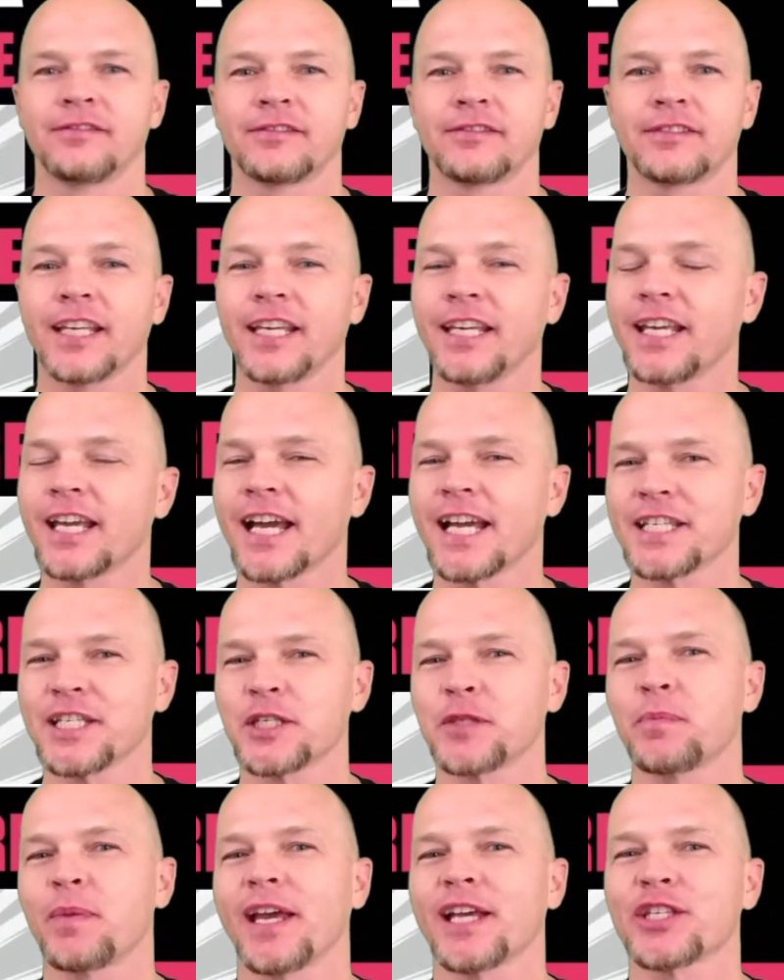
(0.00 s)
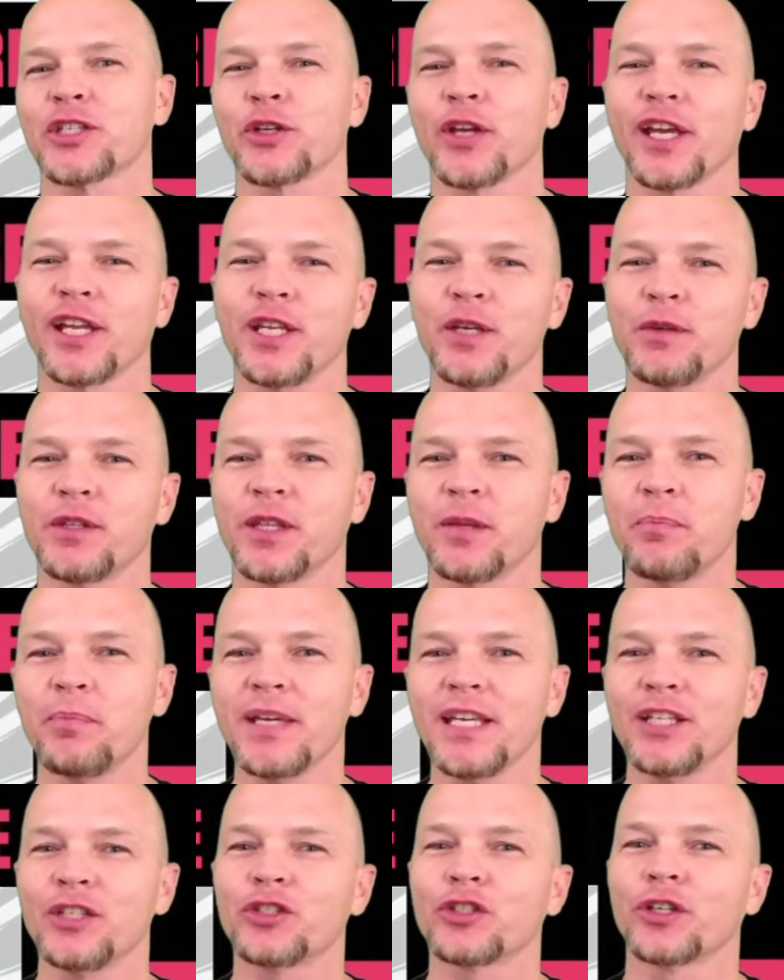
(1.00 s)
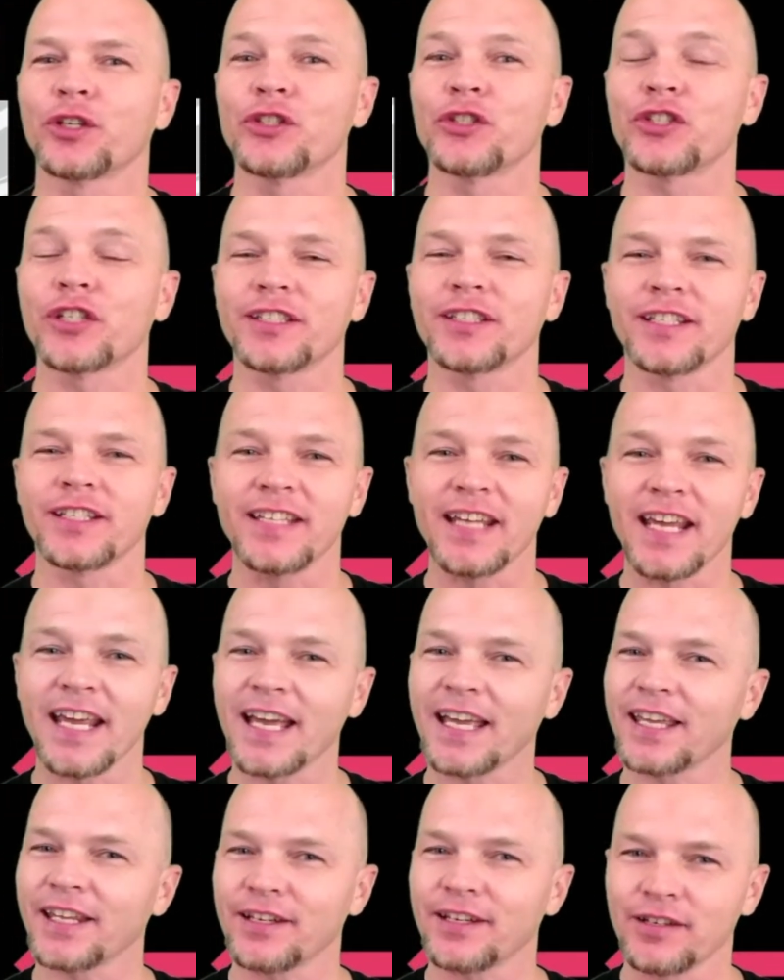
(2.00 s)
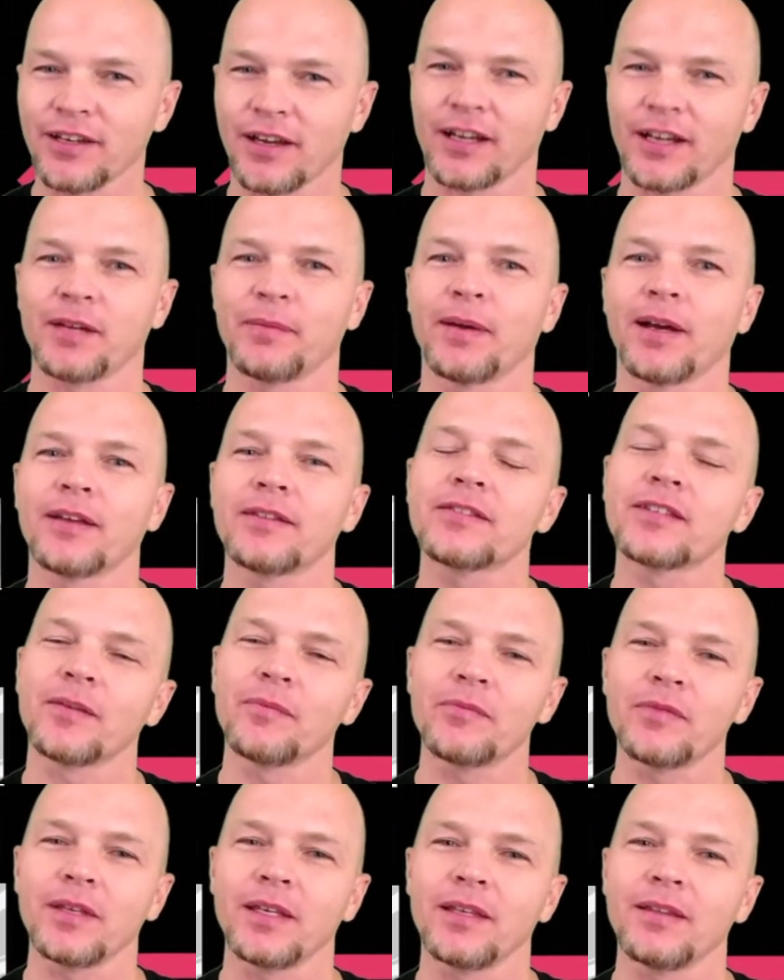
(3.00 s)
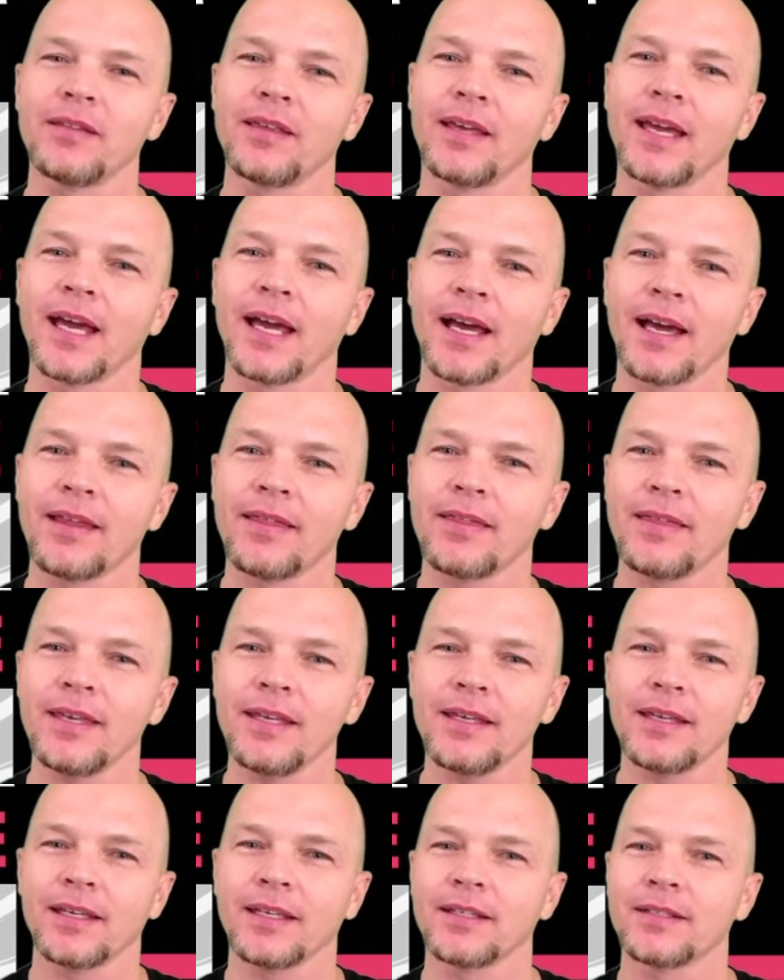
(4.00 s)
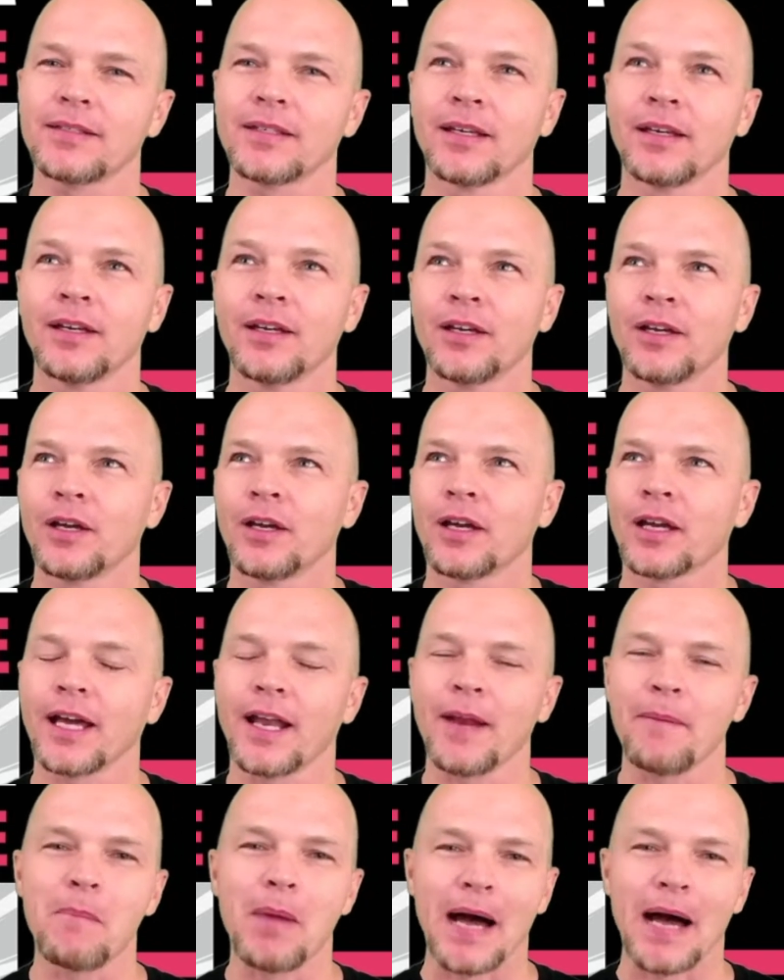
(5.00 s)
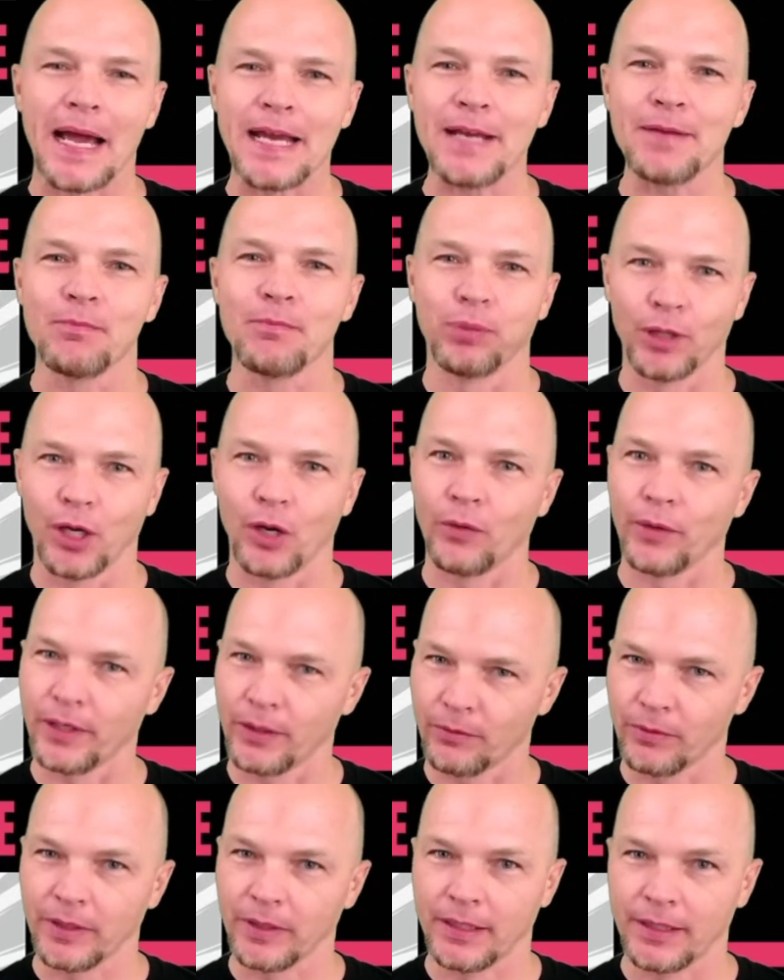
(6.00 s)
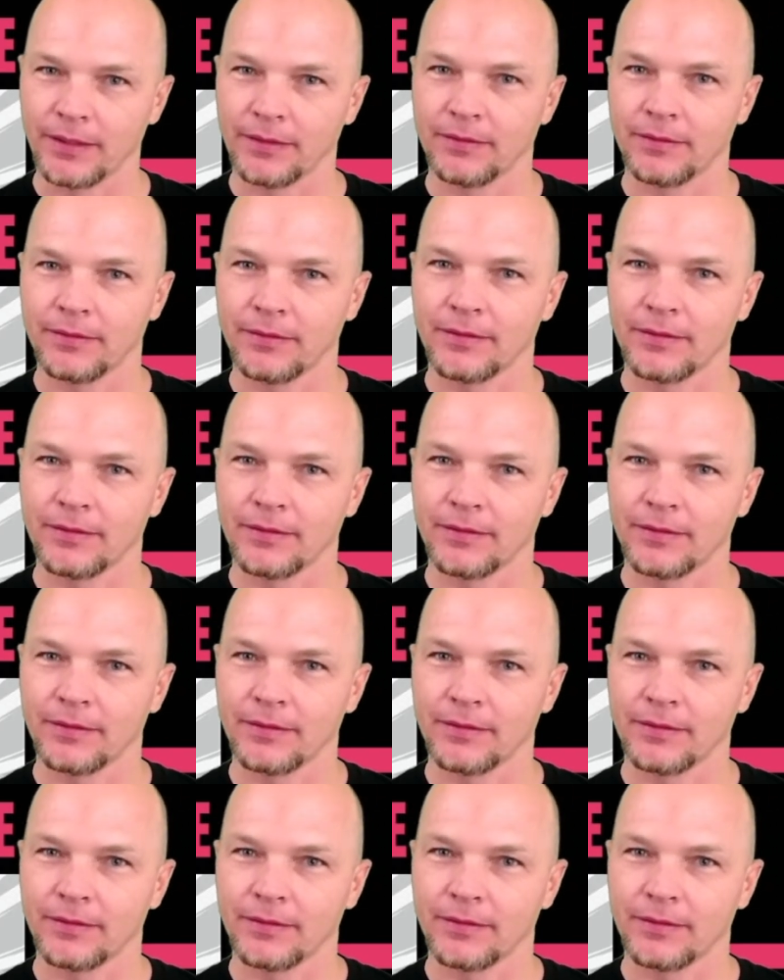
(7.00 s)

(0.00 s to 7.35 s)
Hey guys, it's Pastor Andy with the Beat Church, and today I get to talk about something that I think is kind of mind-blowing, really.